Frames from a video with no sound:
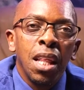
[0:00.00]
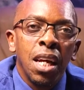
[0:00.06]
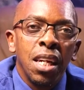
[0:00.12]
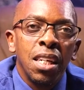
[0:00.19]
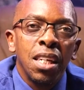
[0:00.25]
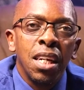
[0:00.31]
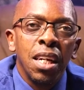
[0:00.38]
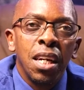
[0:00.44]

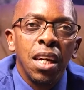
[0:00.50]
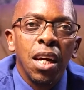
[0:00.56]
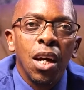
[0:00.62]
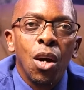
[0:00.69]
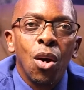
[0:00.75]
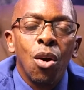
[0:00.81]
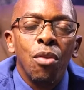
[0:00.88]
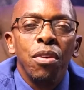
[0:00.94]
that uh,
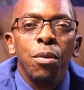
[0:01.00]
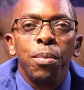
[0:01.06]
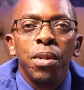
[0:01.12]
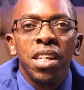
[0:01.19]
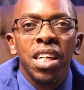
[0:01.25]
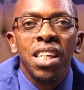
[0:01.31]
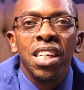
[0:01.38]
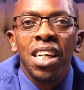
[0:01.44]
COVID
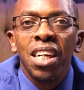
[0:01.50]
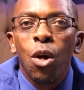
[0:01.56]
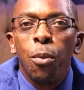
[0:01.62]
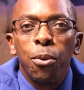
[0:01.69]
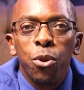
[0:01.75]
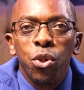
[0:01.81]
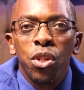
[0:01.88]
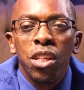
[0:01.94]
presented
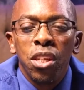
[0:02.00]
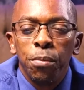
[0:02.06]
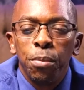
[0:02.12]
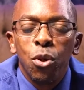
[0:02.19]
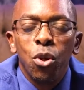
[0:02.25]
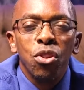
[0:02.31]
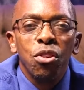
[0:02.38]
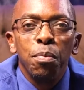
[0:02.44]
opportunities
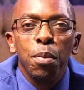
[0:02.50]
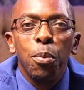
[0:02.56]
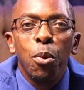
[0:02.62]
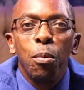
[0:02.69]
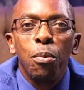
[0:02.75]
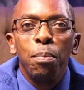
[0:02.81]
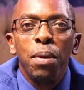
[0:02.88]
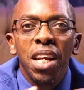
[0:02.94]
because of
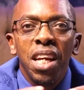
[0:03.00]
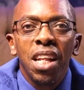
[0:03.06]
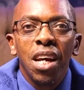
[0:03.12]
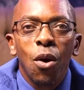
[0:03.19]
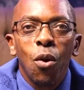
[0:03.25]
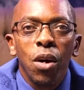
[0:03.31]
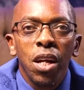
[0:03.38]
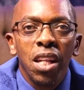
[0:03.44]
people being in
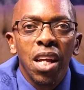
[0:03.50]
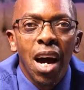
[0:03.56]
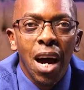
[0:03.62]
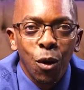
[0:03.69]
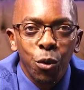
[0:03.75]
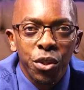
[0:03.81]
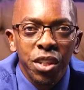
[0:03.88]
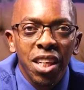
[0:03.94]
the, in the
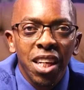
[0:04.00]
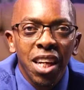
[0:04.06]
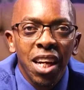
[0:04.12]
house.